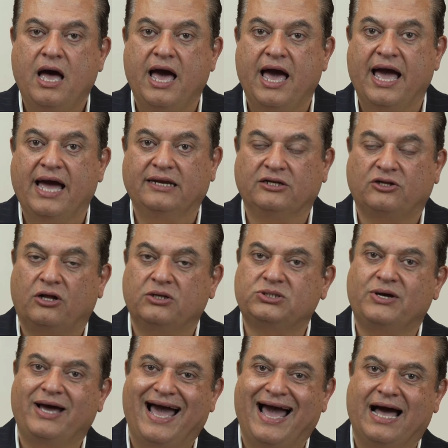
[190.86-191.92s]
And it
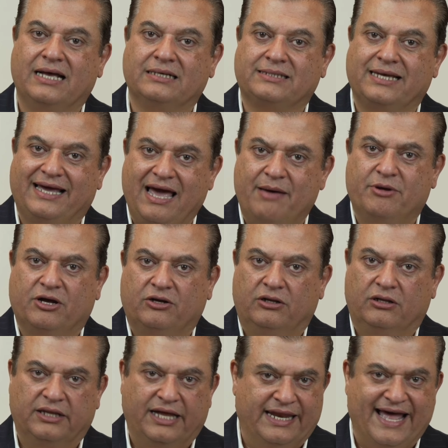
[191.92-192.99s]
also has a
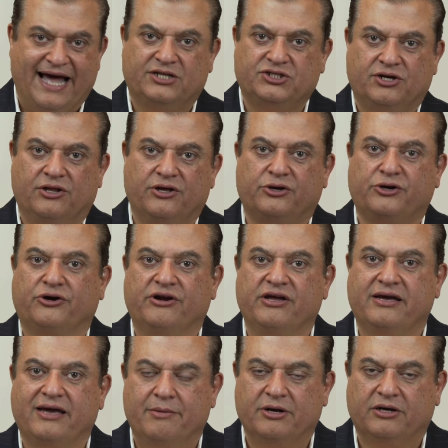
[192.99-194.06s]
chemical, a naturally occurring
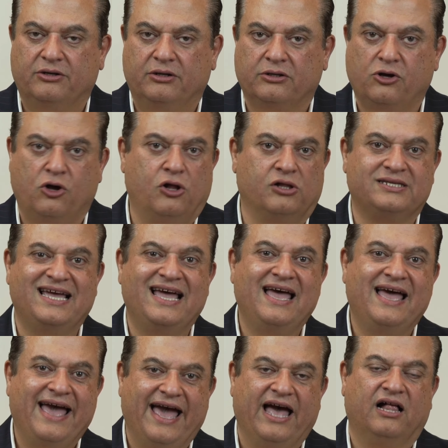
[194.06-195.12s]
chemical called
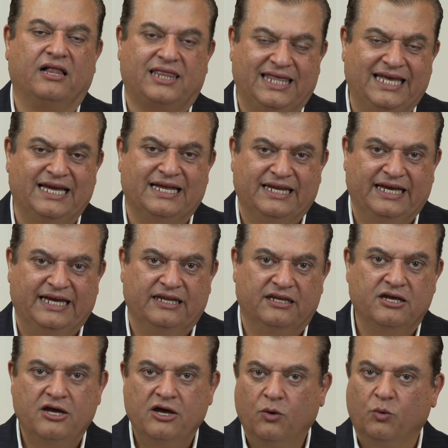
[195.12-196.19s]
L-theanine,
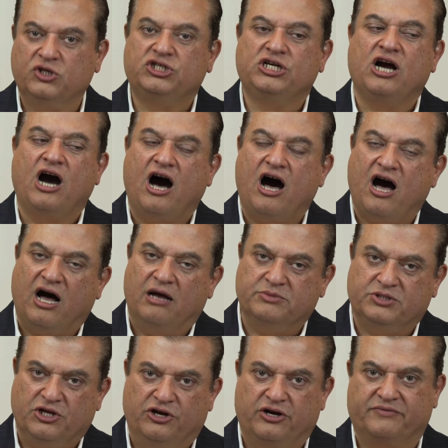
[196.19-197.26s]
which calms
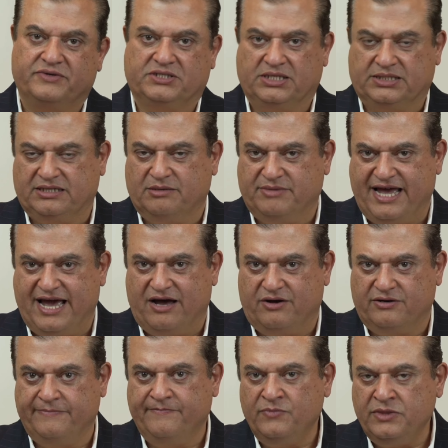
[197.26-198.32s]
the nervous system
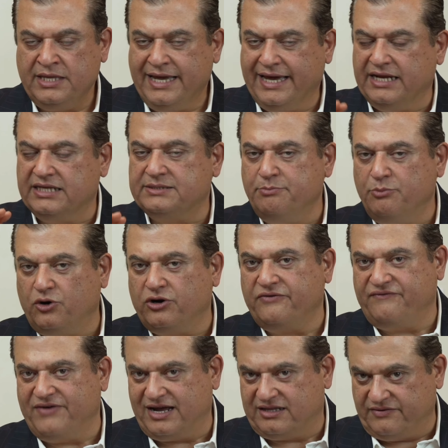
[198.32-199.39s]
down. It is more
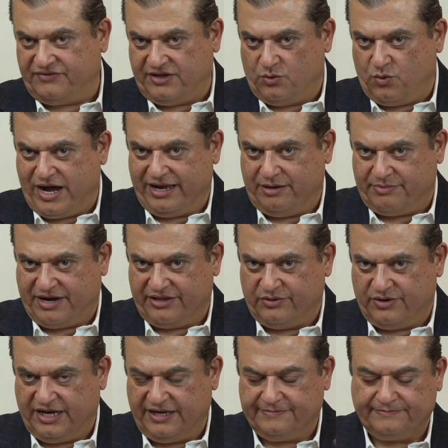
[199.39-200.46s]
effective than wine, by the
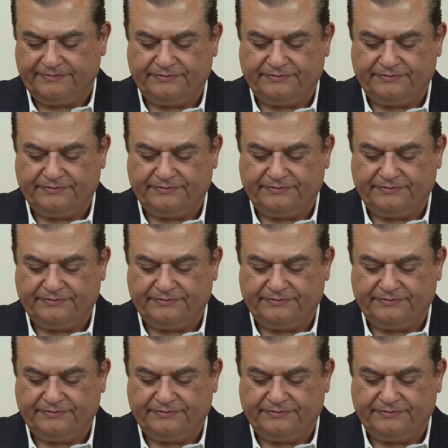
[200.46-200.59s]
way.